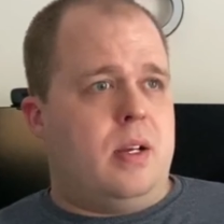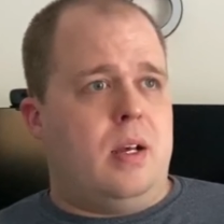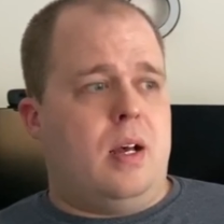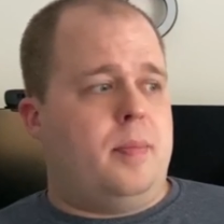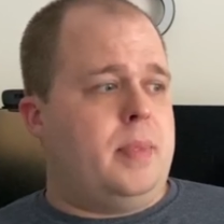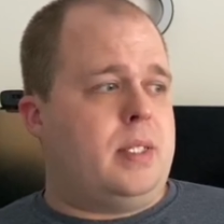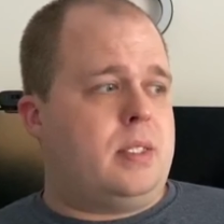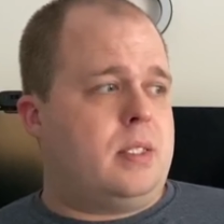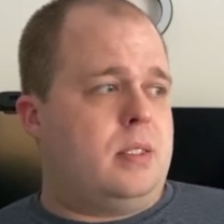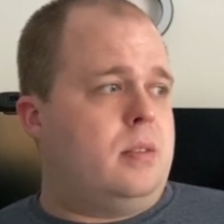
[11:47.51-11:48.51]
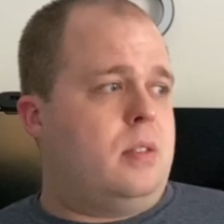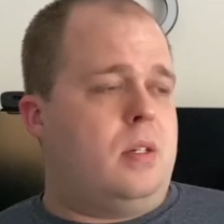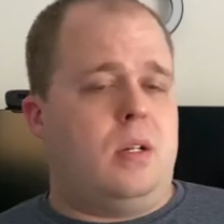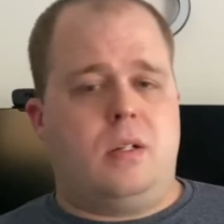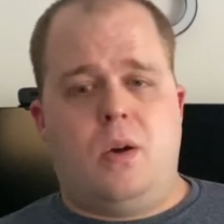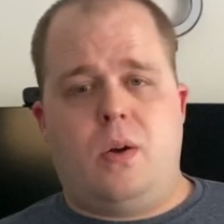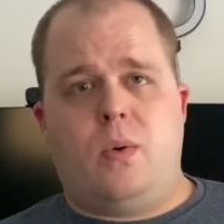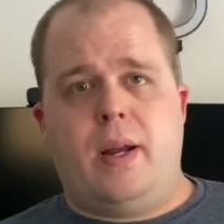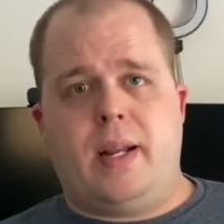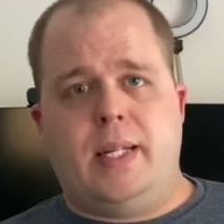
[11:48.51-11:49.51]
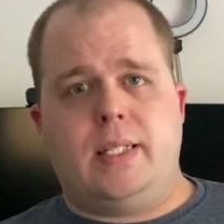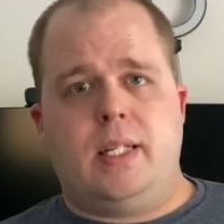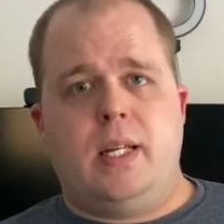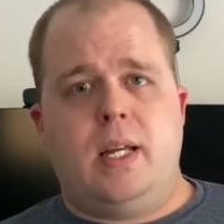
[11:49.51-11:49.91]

It's going quite nicely,